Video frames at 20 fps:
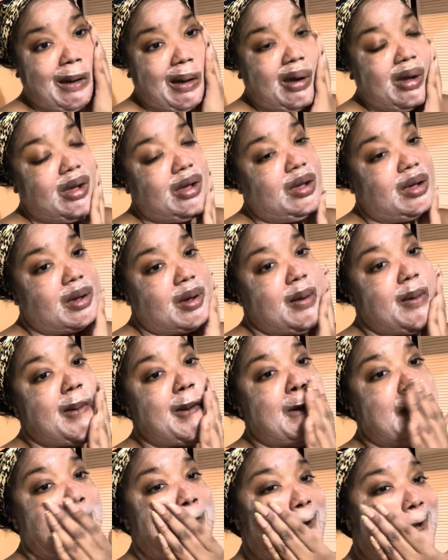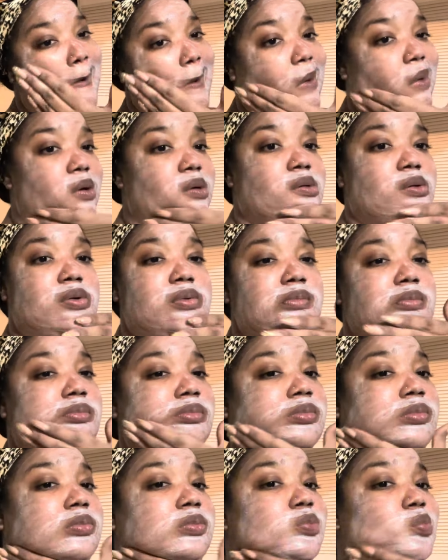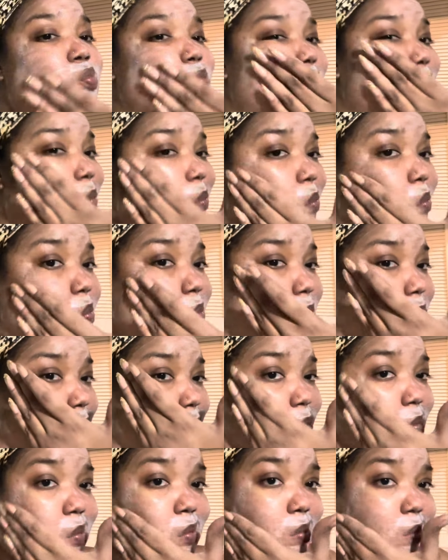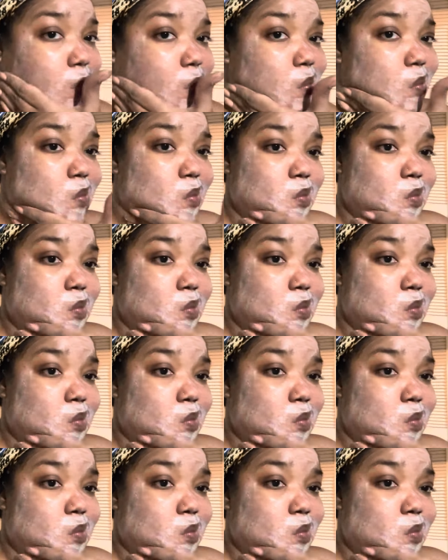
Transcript: the serums, and the moisturizer. But you are